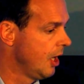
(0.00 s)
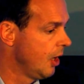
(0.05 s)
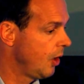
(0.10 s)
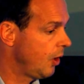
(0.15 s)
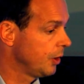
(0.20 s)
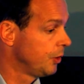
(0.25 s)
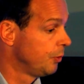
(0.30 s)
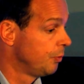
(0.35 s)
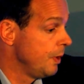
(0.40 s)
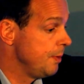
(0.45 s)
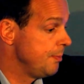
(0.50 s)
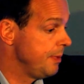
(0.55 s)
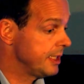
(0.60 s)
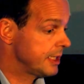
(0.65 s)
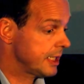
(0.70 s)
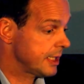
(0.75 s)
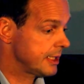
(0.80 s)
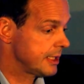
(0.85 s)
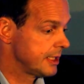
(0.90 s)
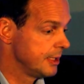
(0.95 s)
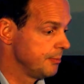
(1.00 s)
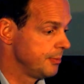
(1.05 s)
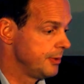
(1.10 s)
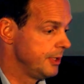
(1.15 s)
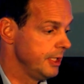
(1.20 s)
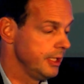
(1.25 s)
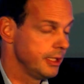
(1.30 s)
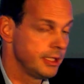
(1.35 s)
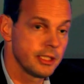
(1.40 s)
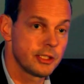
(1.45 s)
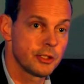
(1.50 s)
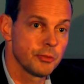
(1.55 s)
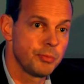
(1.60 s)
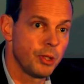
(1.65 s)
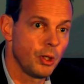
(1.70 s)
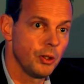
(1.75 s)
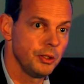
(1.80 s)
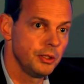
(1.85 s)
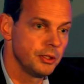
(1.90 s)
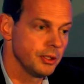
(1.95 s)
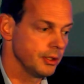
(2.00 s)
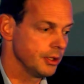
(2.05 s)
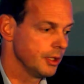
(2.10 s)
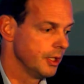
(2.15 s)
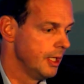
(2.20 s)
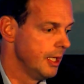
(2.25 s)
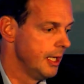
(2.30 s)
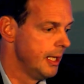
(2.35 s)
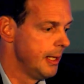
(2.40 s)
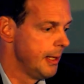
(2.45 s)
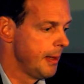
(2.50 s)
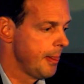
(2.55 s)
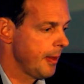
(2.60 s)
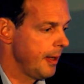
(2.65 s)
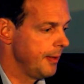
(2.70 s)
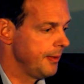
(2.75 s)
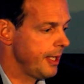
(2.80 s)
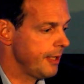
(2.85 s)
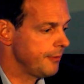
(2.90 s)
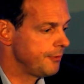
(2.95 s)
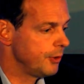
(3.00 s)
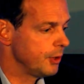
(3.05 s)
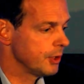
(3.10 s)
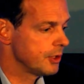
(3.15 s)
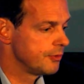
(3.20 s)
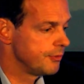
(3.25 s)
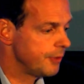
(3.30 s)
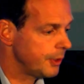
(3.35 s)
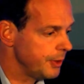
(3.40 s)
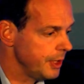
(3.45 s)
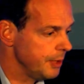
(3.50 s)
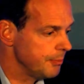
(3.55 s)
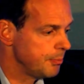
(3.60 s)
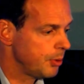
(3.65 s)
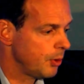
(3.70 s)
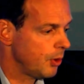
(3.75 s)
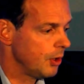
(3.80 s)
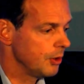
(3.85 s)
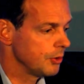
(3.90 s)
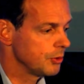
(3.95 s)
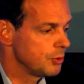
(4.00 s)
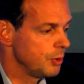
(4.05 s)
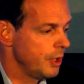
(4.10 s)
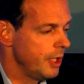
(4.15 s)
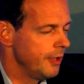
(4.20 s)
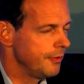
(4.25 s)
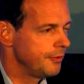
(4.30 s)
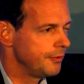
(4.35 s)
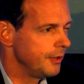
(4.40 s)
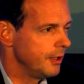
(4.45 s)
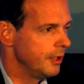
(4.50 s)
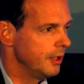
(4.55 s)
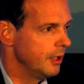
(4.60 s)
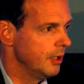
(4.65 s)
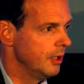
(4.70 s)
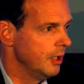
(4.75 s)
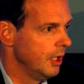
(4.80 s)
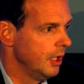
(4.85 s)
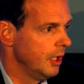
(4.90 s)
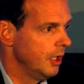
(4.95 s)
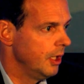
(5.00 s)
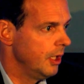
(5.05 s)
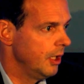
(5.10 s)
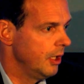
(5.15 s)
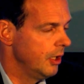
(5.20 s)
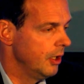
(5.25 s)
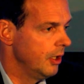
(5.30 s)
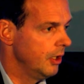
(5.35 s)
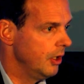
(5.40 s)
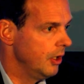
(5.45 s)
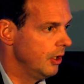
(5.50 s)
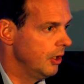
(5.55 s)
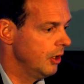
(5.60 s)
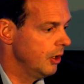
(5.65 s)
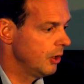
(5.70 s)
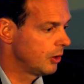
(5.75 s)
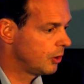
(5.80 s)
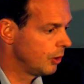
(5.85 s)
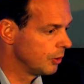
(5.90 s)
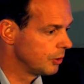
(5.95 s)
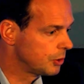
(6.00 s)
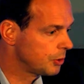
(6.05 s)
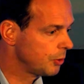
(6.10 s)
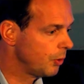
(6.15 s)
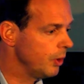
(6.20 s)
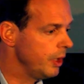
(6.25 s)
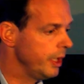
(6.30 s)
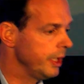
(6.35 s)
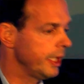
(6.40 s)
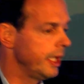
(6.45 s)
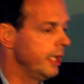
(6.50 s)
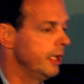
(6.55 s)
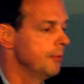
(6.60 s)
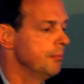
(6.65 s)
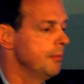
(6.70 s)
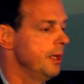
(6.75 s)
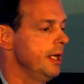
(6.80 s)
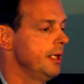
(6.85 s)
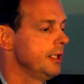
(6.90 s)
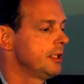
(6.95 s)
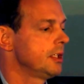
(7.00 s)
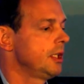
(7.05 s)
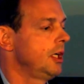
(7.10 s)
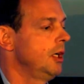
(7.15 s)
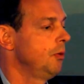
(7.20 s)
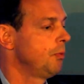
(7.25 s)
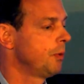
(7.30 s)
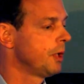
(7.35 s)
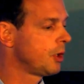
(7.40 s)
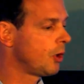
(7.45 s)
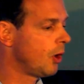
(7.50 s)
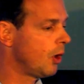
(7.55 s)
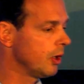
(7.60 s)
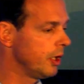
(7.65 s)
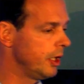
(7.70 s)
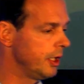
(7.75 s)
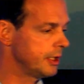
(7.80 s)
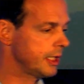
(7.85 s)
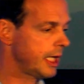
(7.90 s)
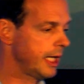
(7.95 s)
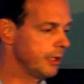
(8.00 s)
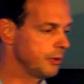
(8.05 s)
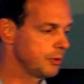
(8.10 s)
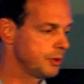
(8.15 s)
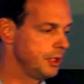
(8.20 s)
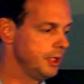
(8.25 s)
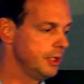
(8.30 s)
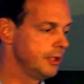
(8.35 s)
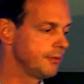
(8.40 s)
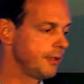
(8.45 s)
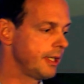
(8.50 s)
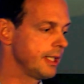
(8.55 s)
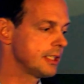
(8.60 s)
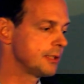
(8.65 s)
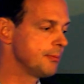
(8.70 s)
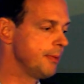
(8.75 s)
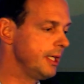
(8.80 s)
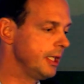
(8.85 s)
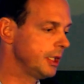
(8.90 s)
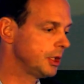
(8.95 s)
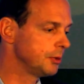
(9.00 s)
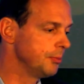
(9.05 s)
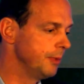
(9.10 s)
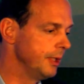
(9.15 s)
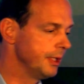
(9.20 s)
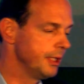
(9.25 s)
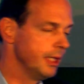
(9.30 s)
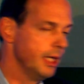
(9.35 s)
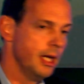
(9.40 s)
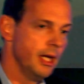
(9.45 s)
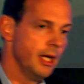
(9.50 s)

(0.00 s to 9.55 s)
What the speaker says: or you will be just simply disappointed. And therefore, it's very important to have a controlling element. We call it Iot Device Management,